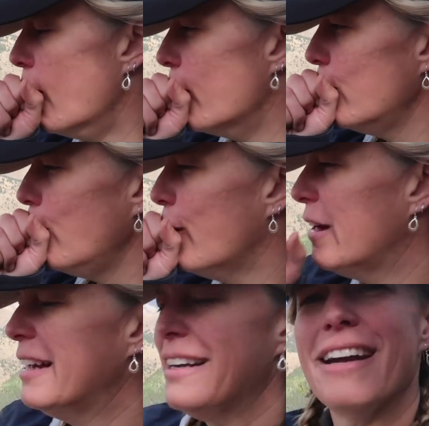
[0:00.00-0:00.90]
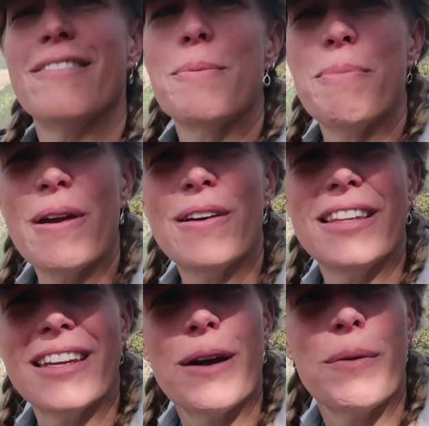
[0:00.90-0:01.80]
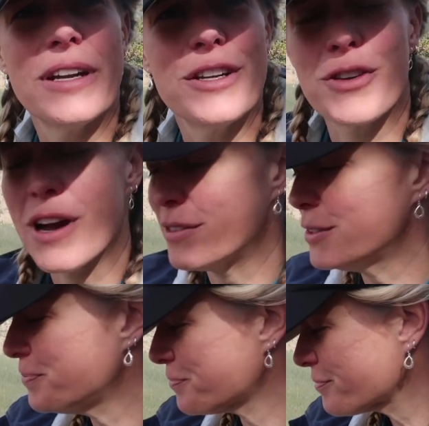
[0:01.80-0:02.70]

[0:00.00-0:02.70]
I have the bearing that I want to travel.